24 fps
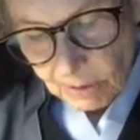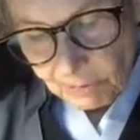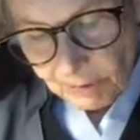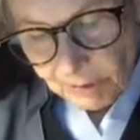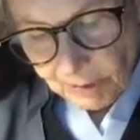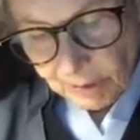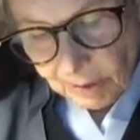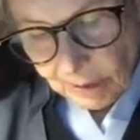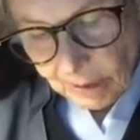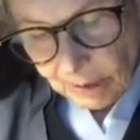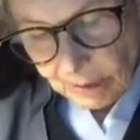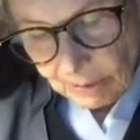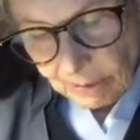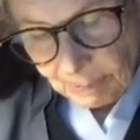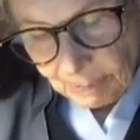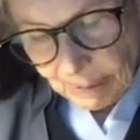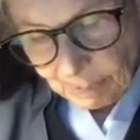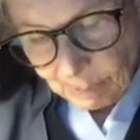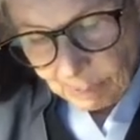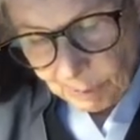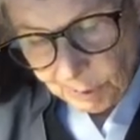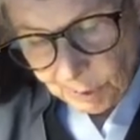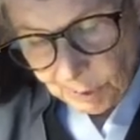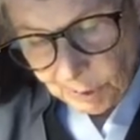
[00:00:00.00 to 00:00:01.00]
feel other
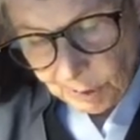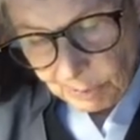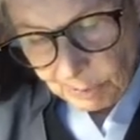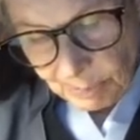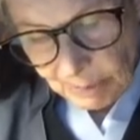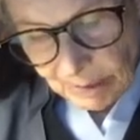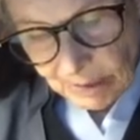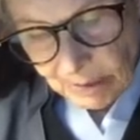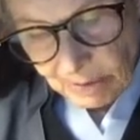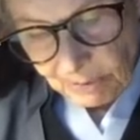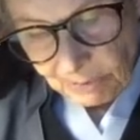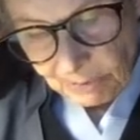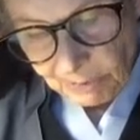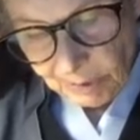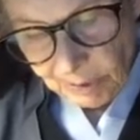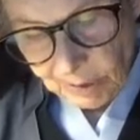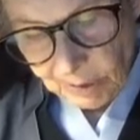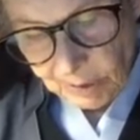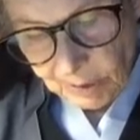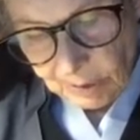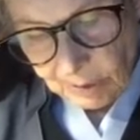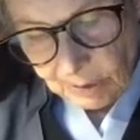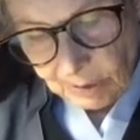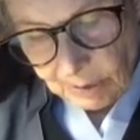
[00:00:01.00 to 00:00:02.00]
people should be different,
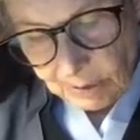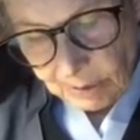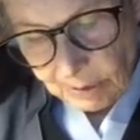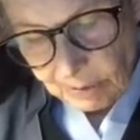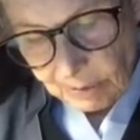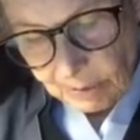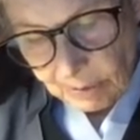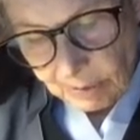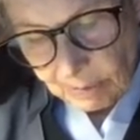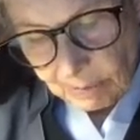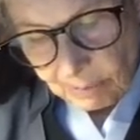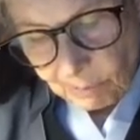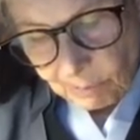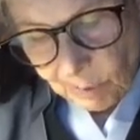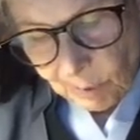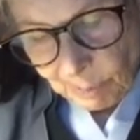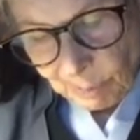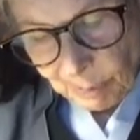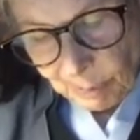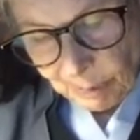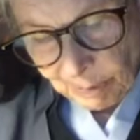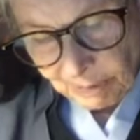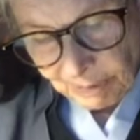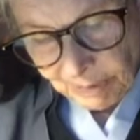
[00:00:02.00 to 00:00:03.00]
more
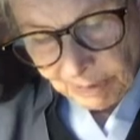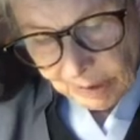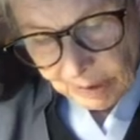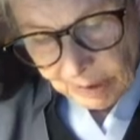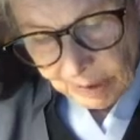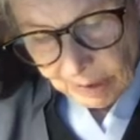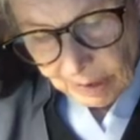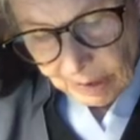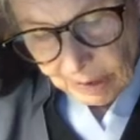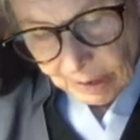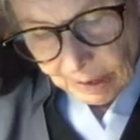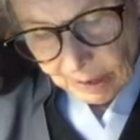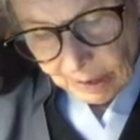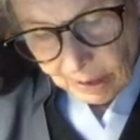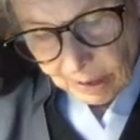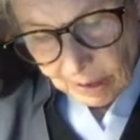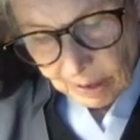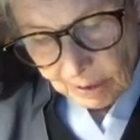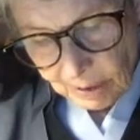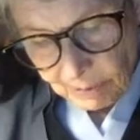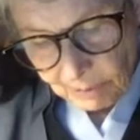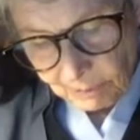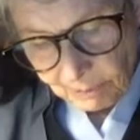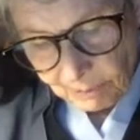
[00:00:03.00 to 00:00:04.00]
perfect than they are.